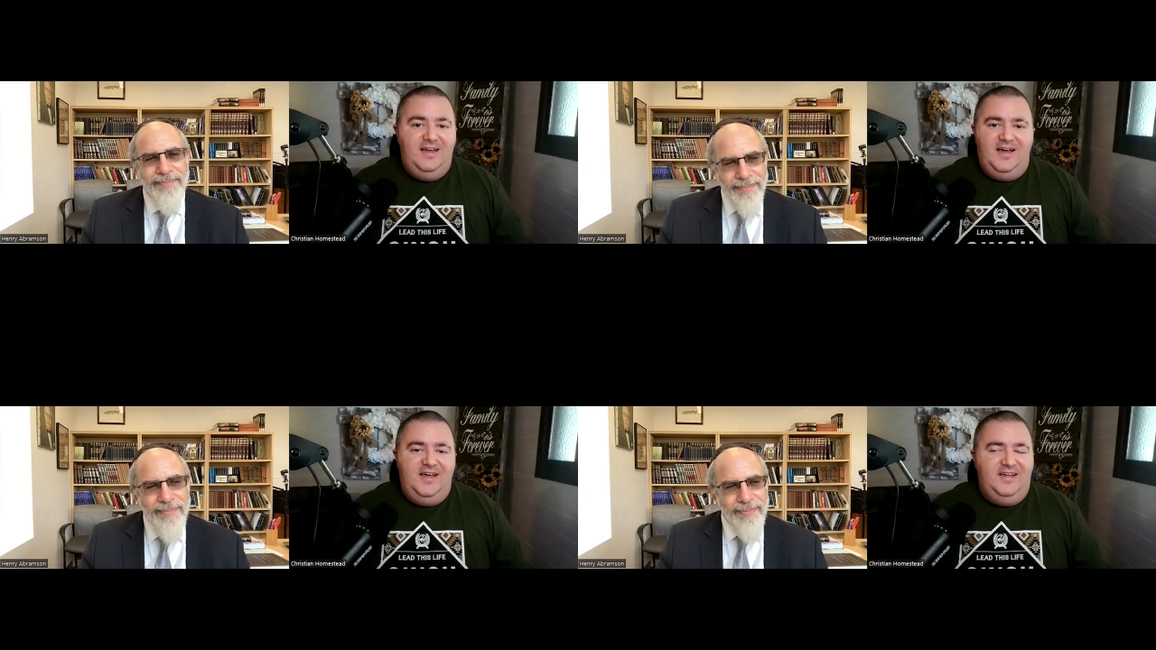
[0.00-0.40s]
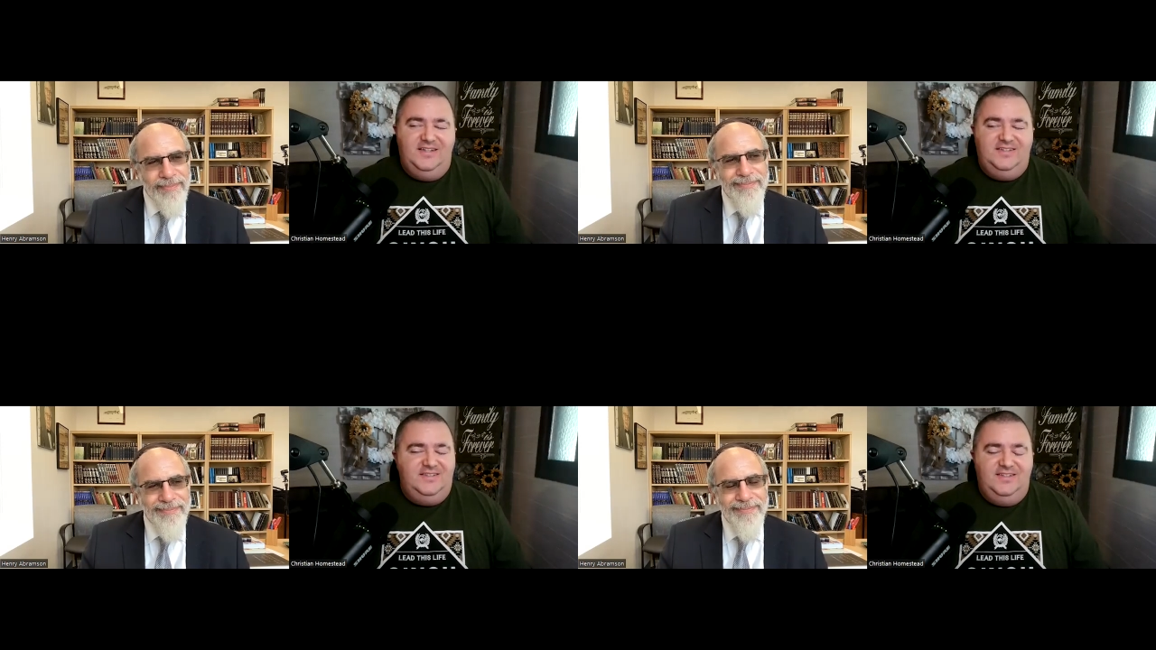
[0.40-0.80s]
Speaker 1: Uh,
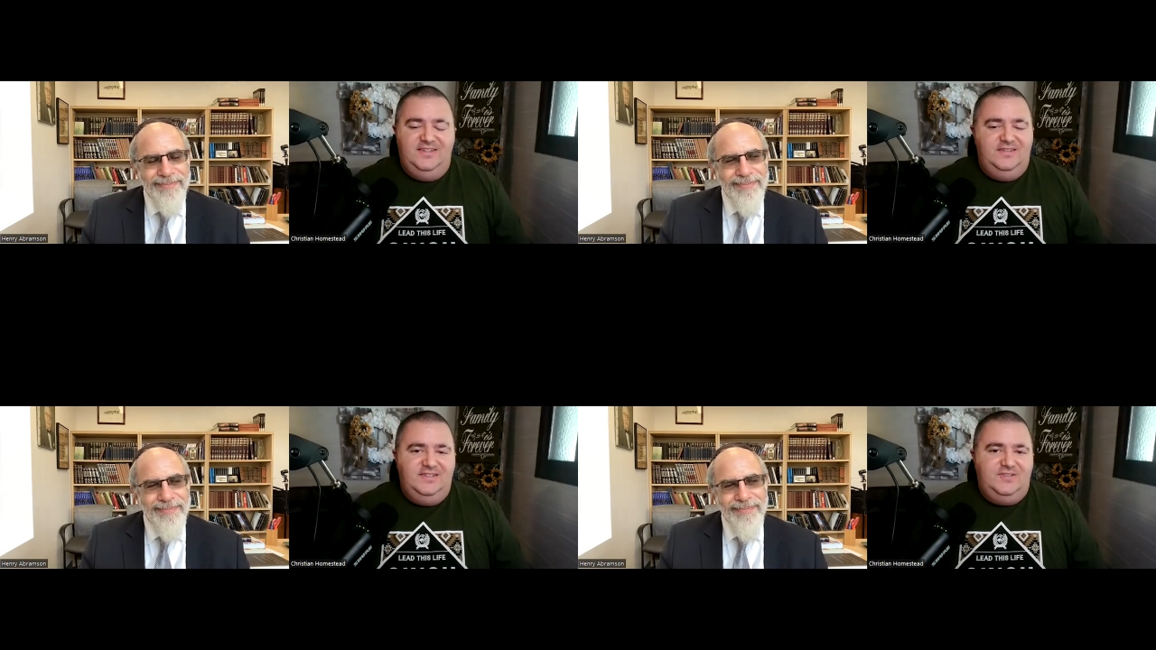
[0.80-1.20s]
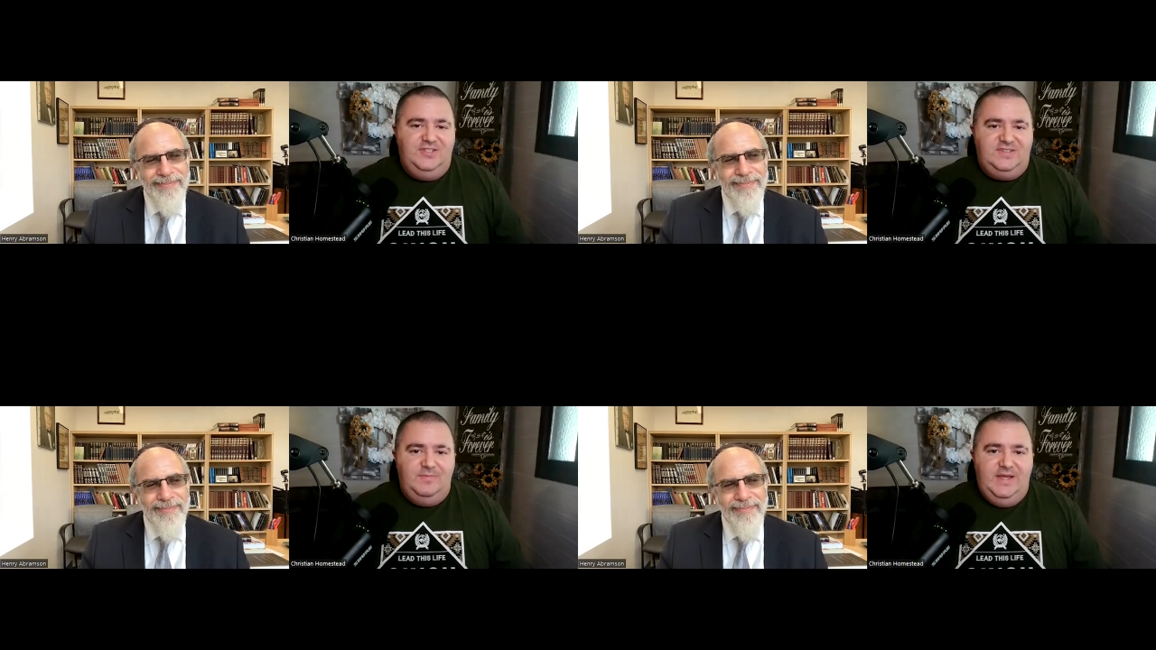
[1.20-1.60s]
this is
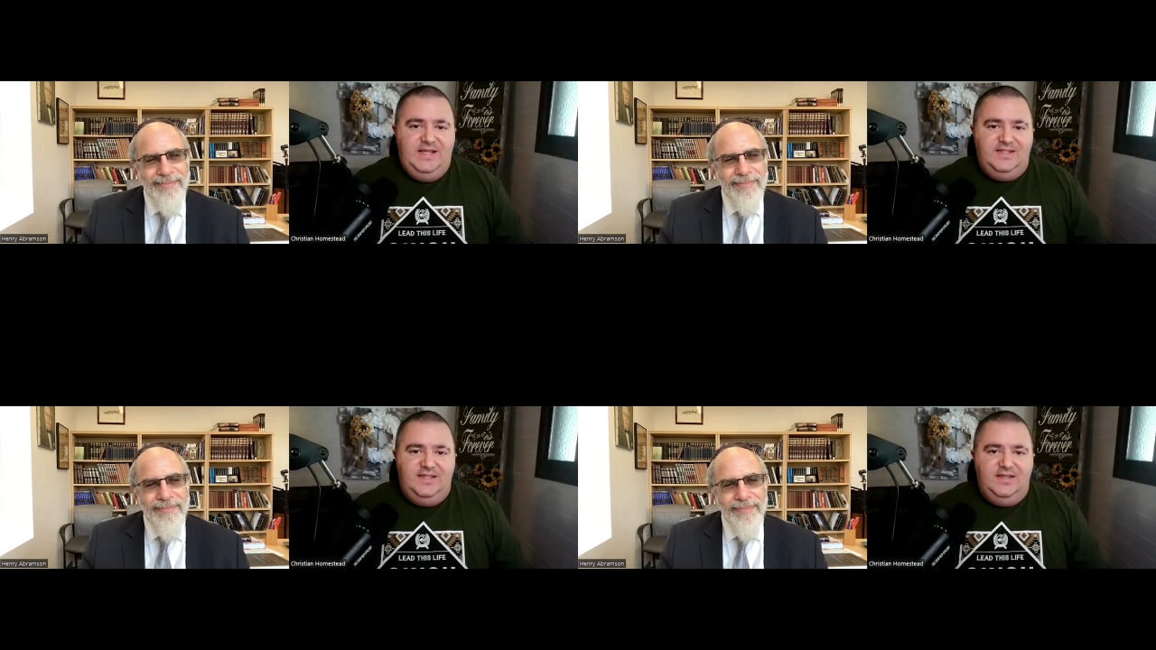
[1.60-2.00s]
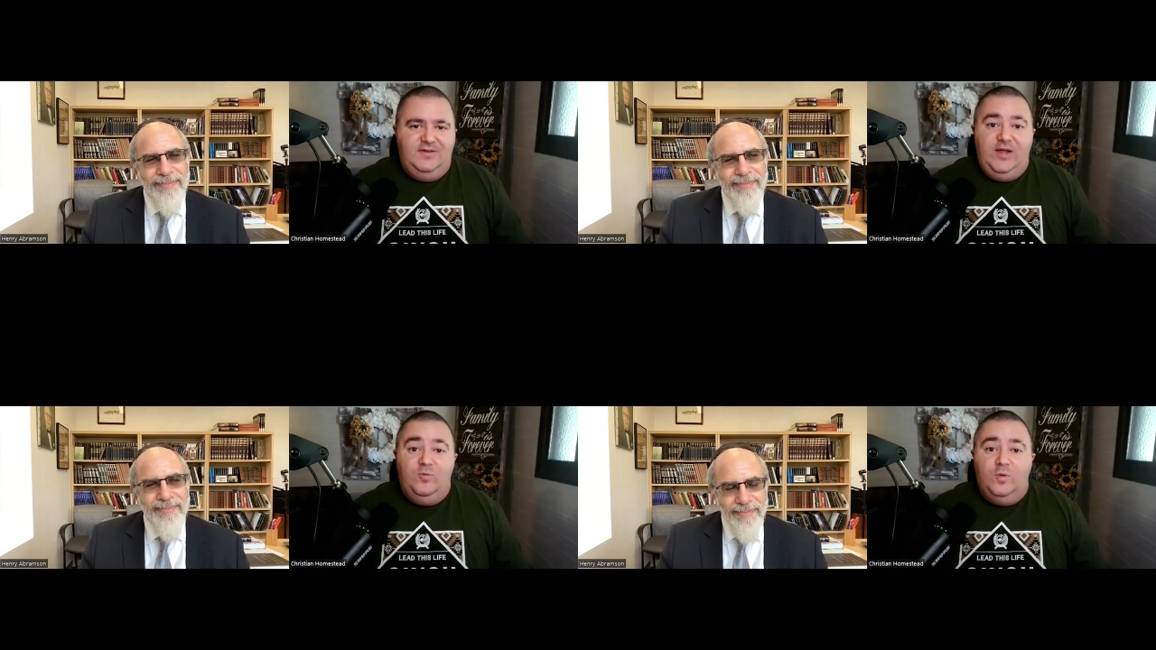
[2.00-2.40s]
just amazing.
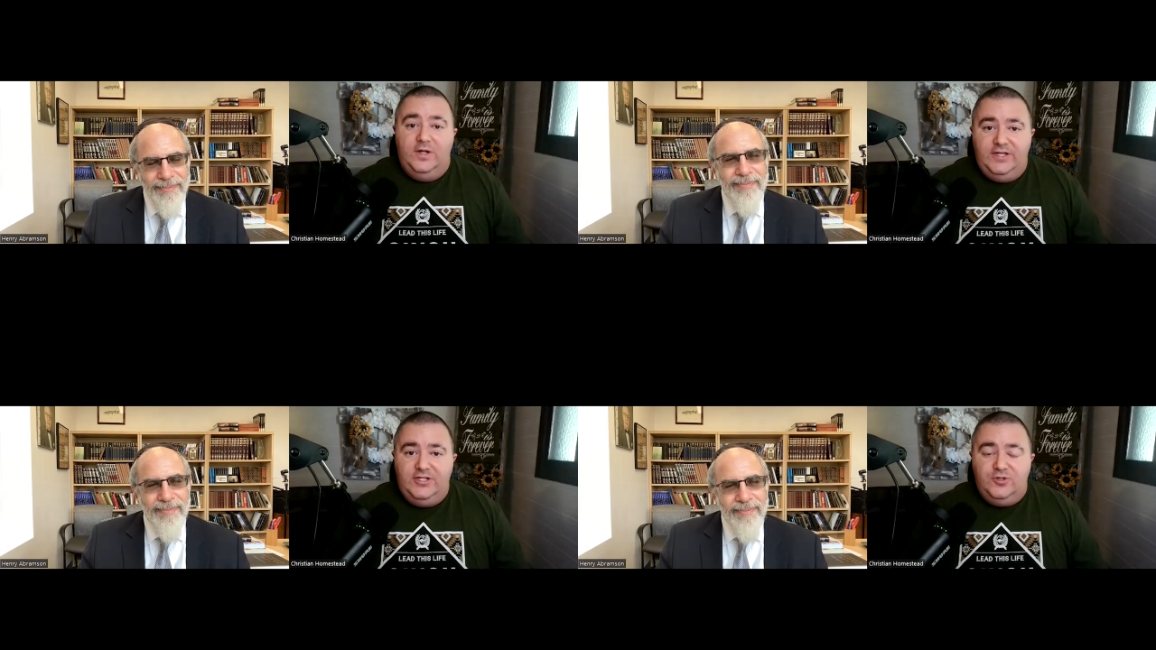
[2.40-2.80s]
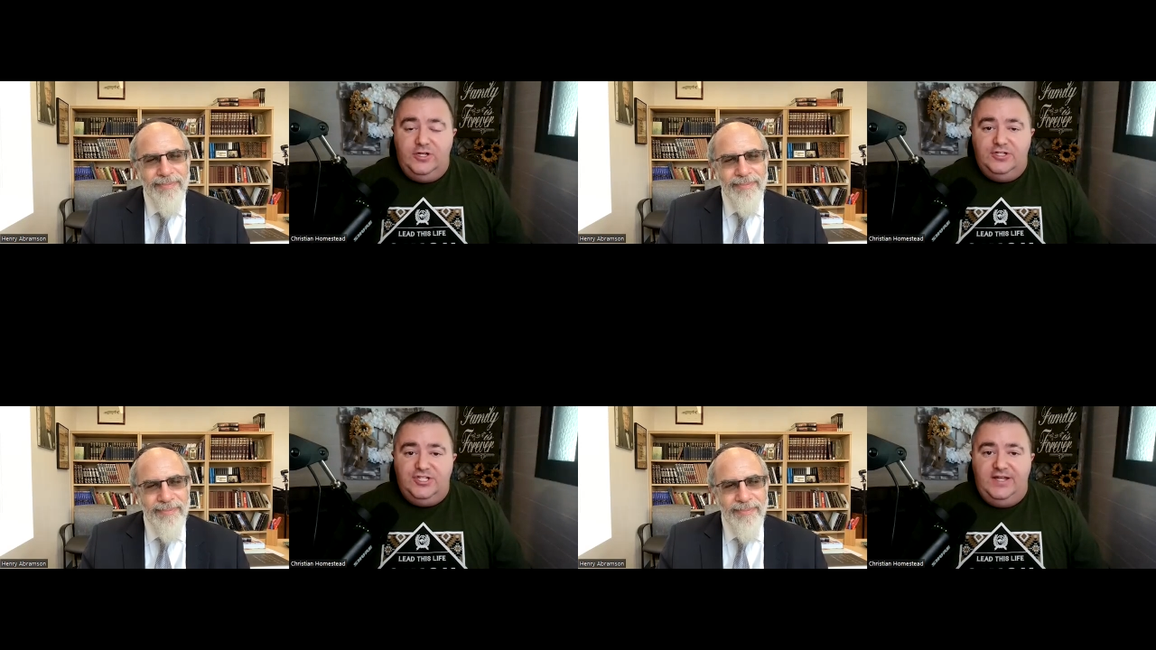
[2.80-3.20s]
I really enjoy
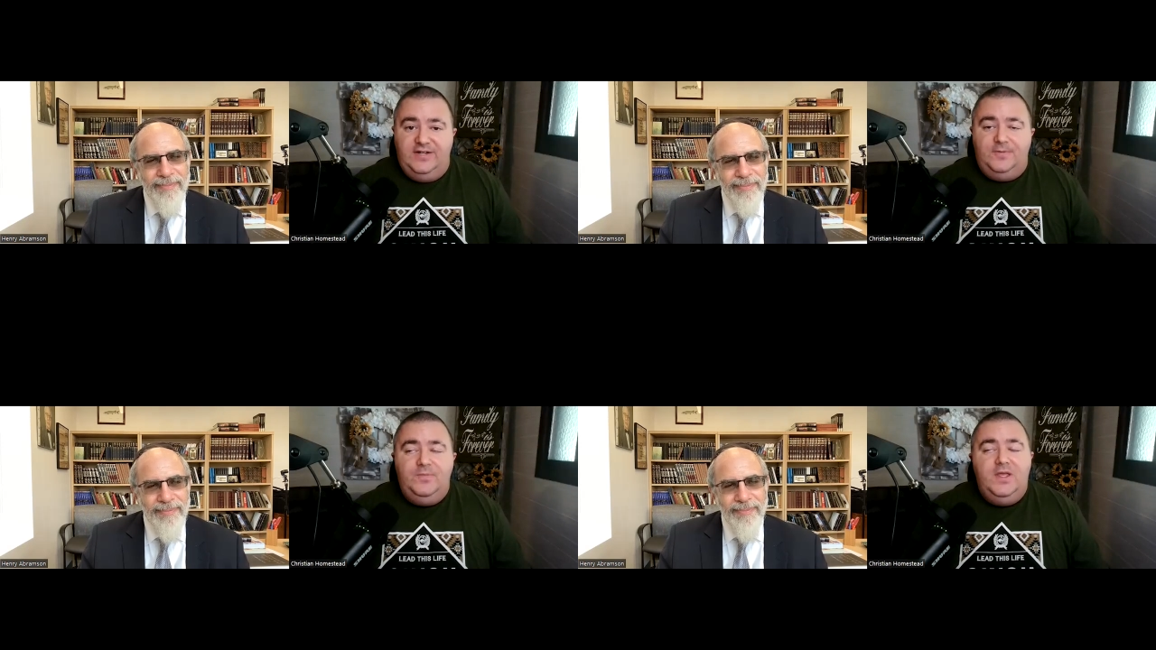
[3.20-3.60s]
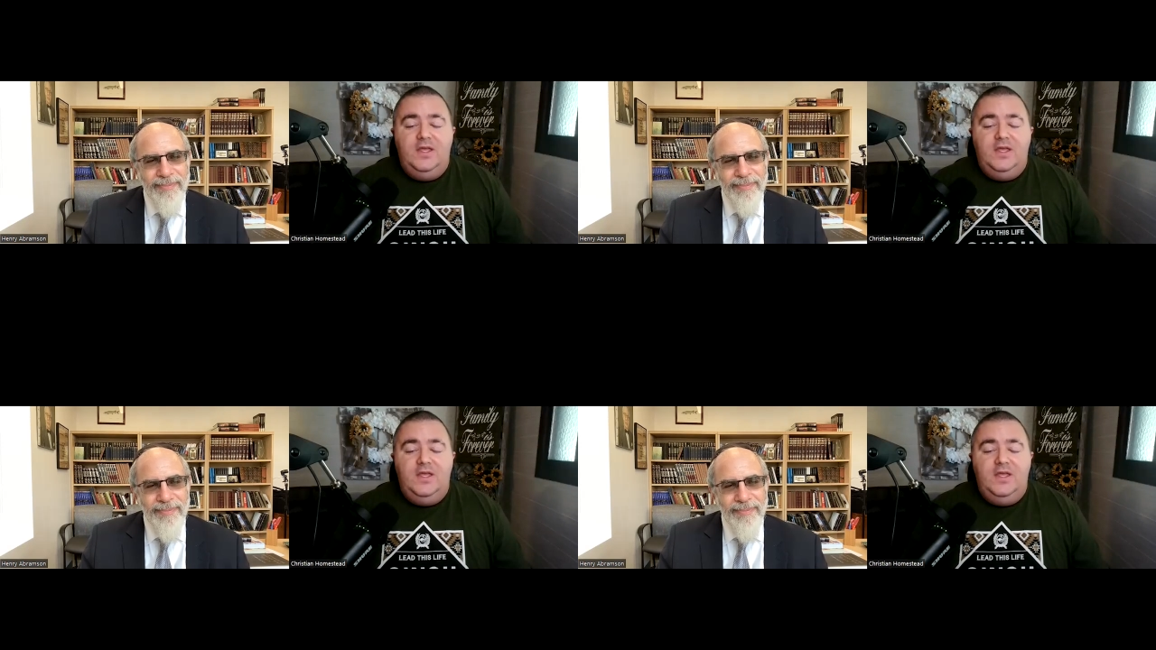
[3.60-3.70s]
your channel.